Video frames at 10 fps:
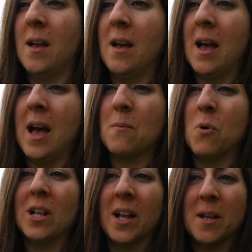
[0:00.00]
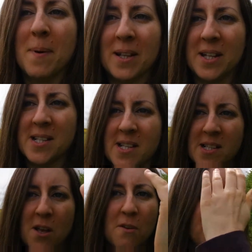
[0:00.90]
And what I like about it is it's
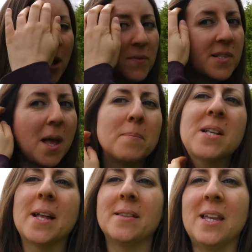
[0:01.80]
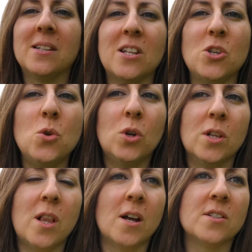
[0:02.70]
a 5-step technique that you can
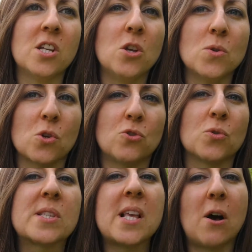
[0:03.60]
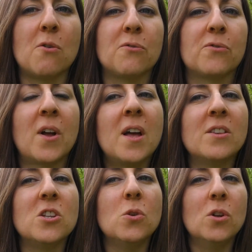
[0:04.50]
learn to use on yourself, that
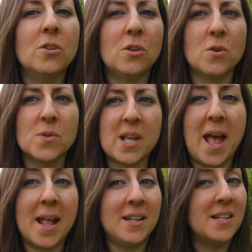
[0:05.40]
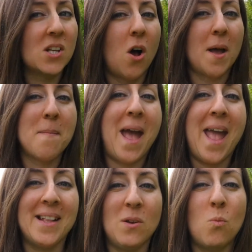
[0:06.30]
you can use anytime,
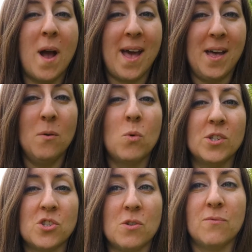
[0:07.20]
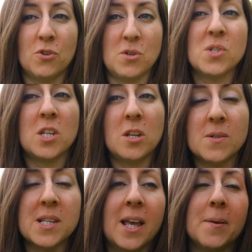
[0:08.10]
anywhere, once you've got used to
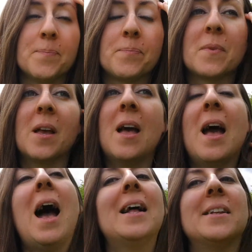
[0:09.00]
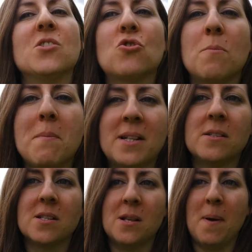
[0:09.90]
using it. And it's
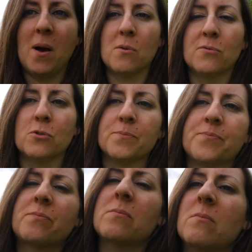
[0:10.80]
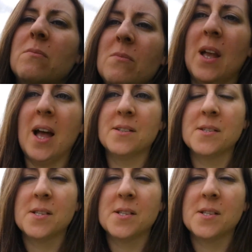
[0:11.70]
tremendously powerful. And